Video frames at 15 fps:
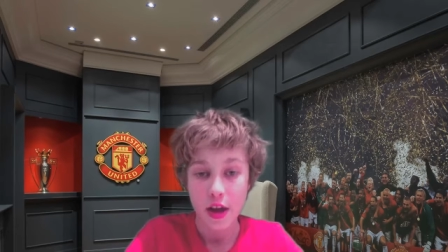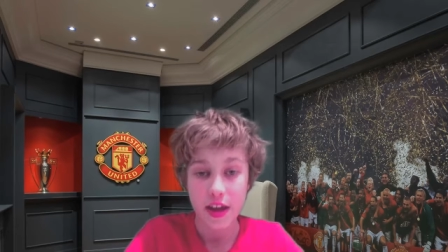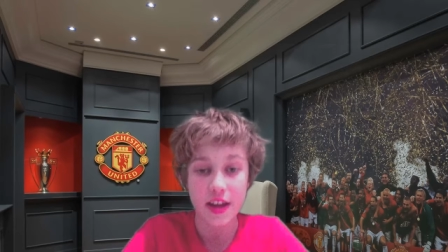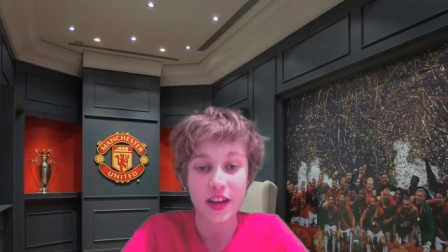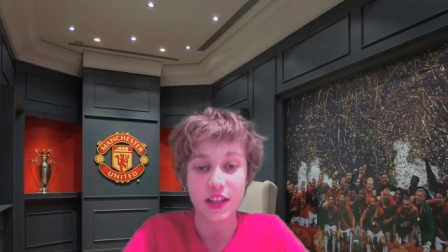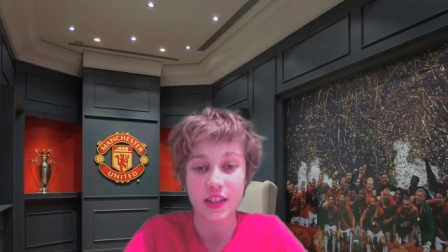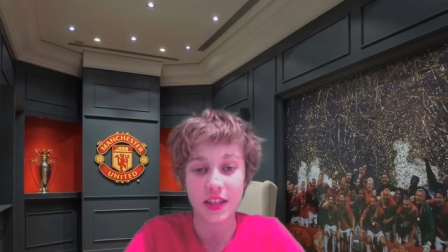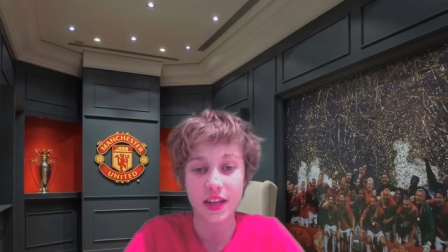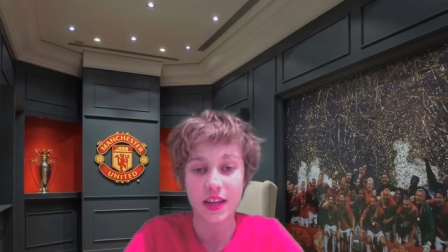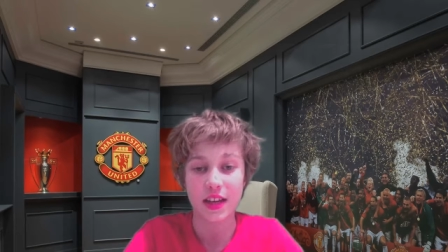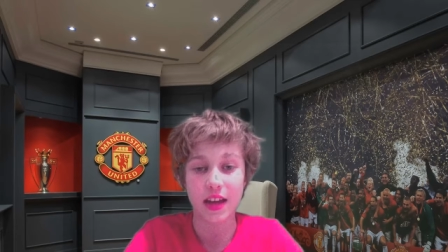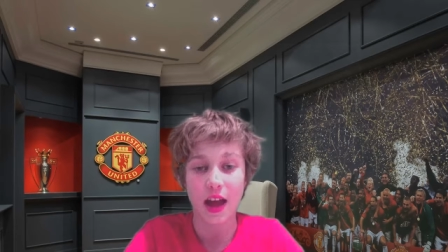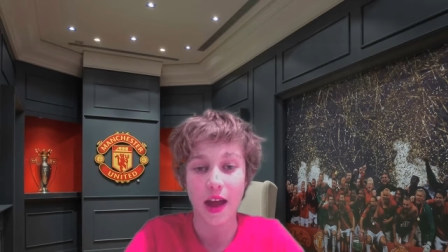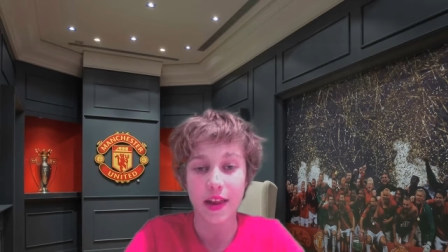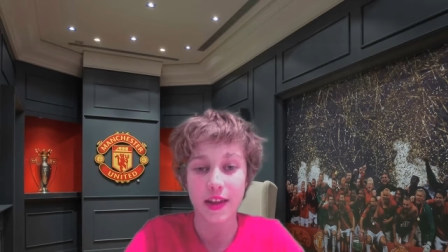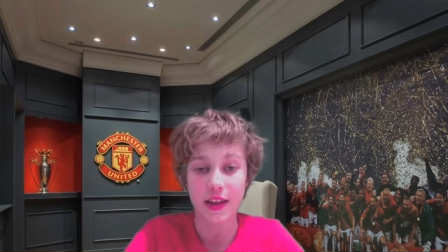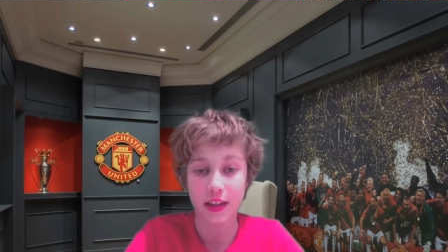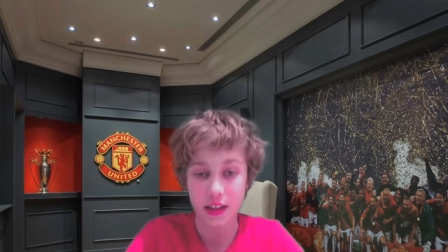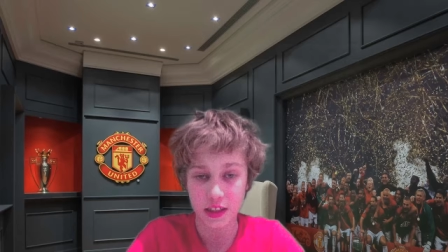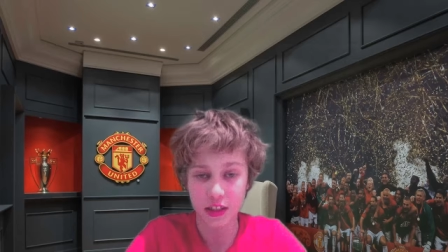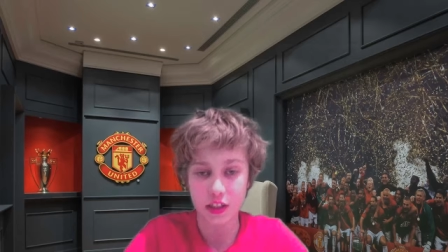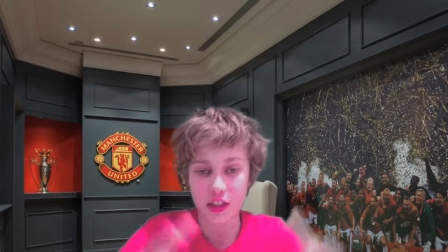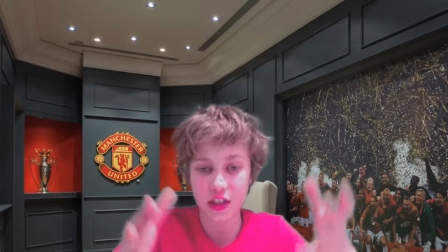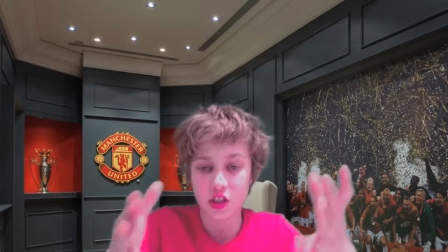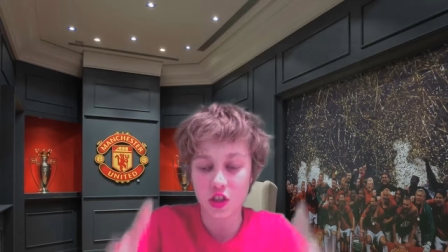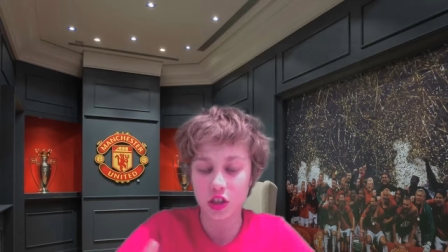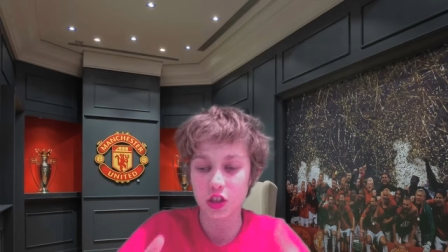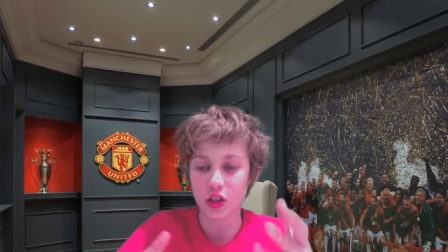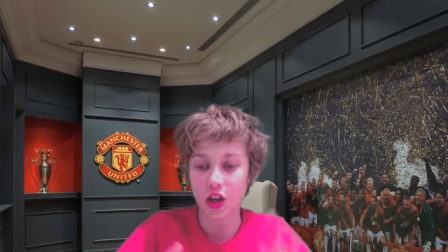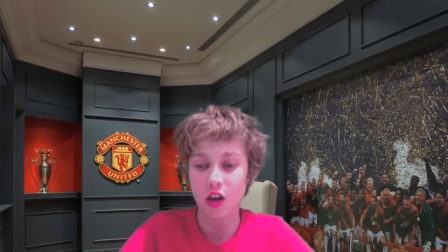it's it and it, it
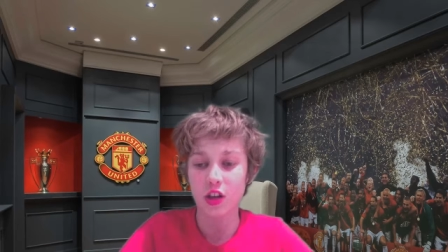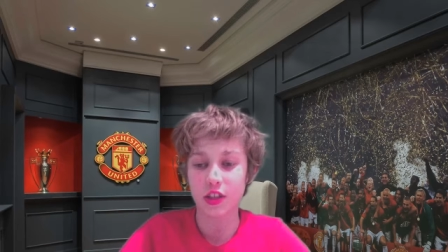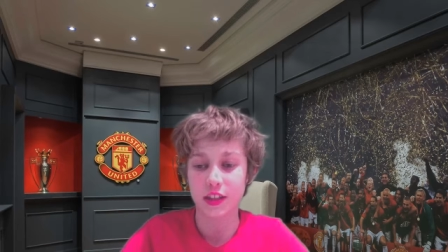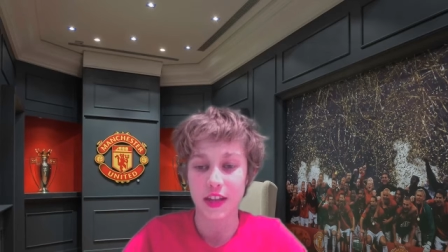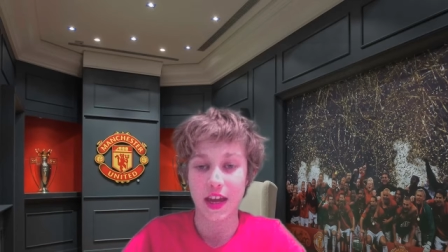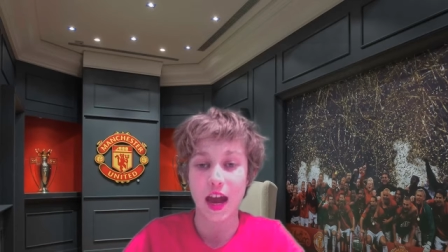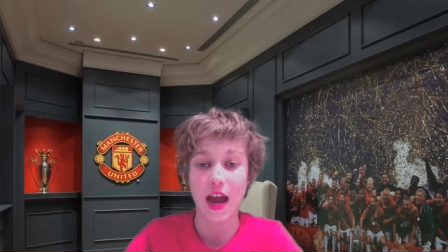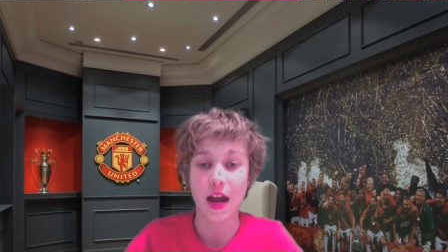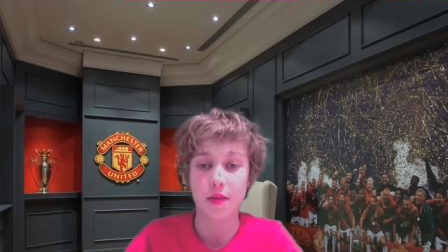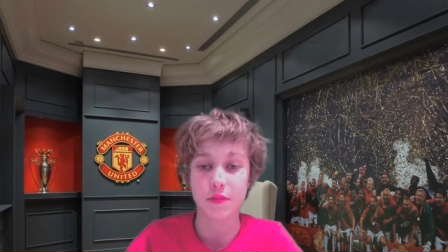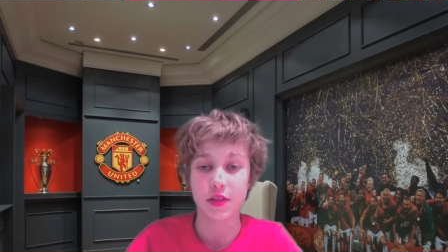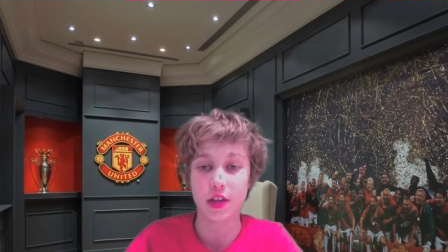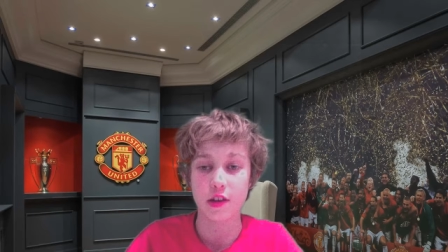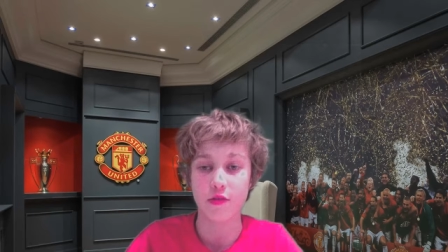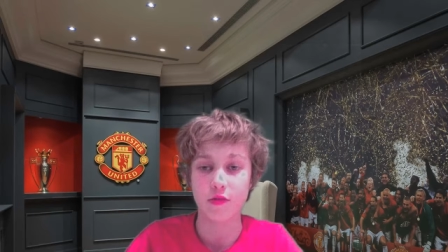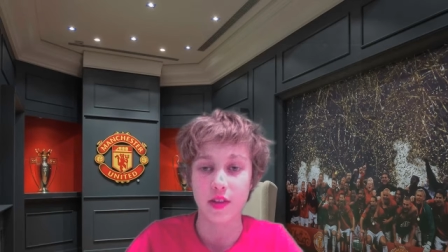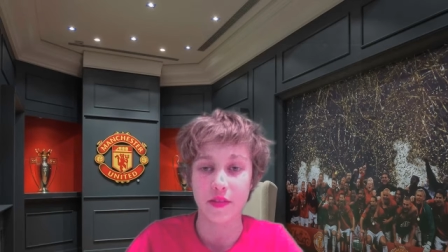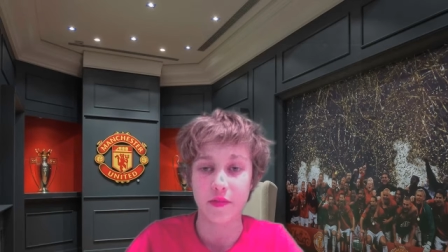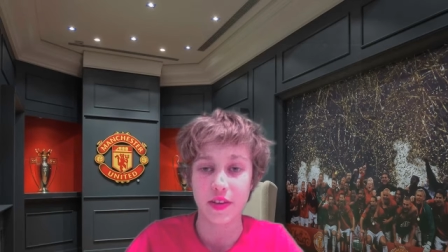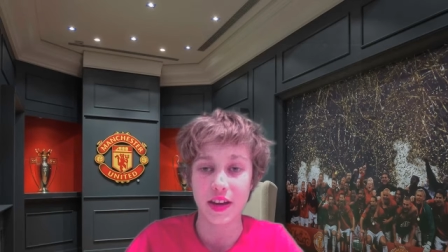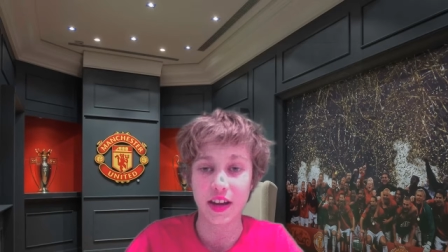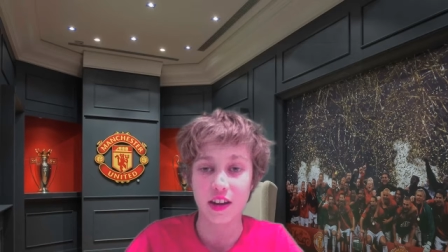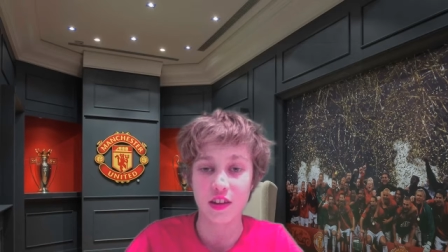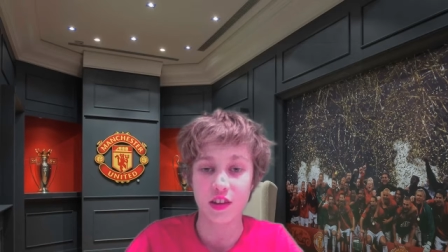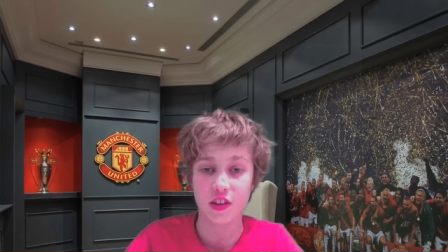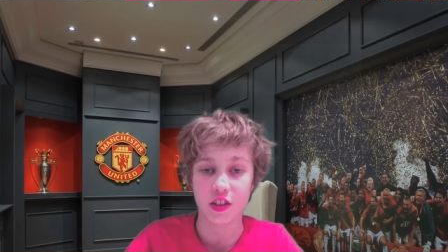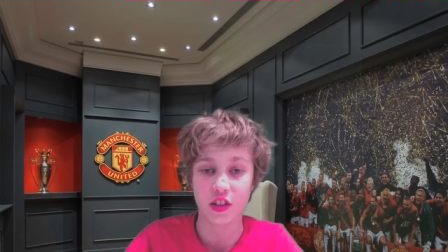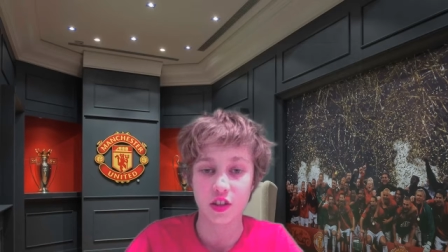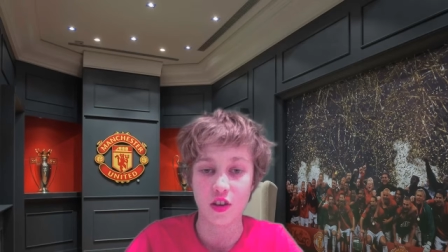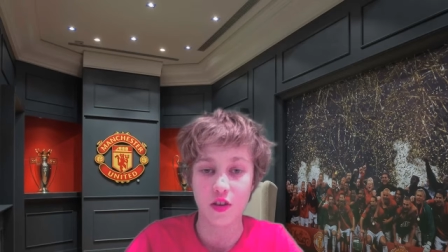just starts to get absolutely
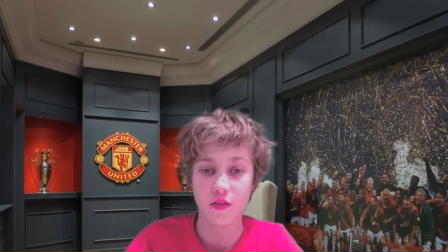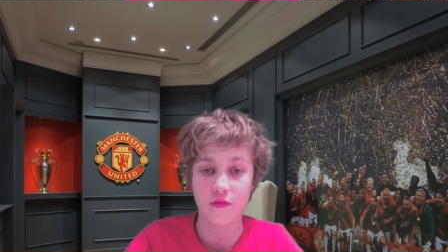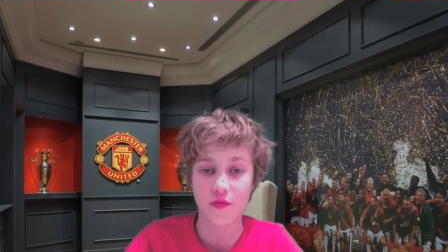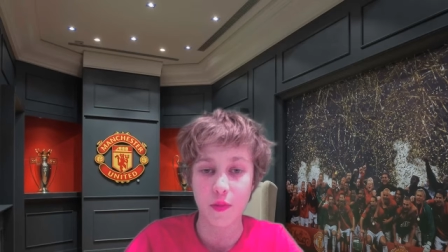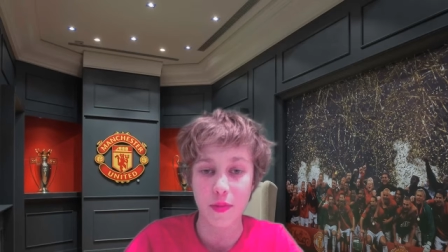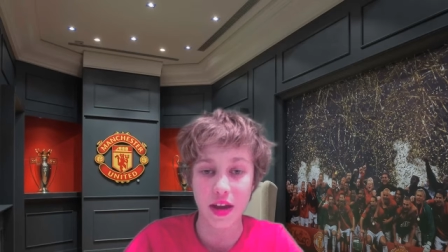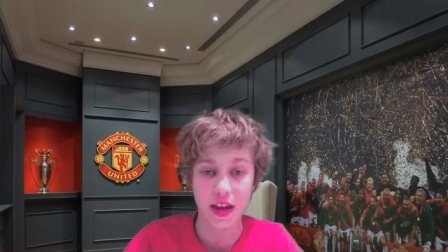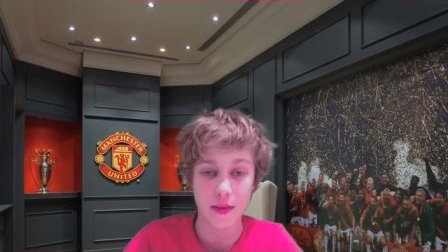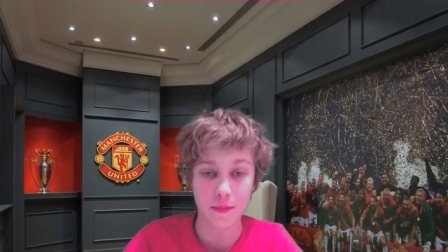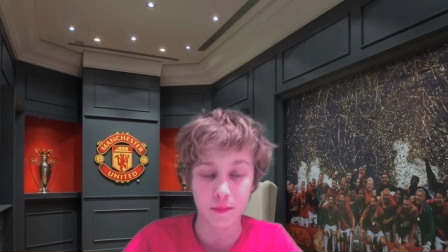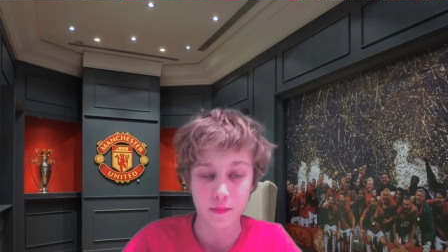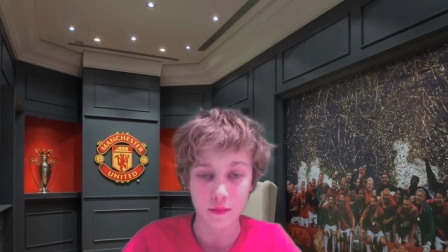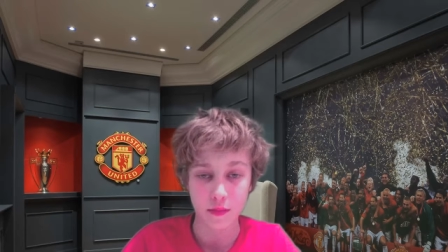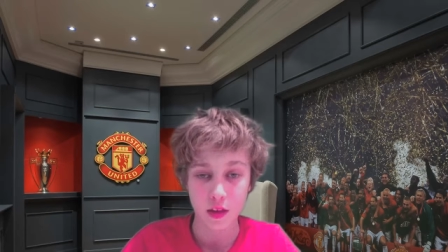ridiculous. So for me,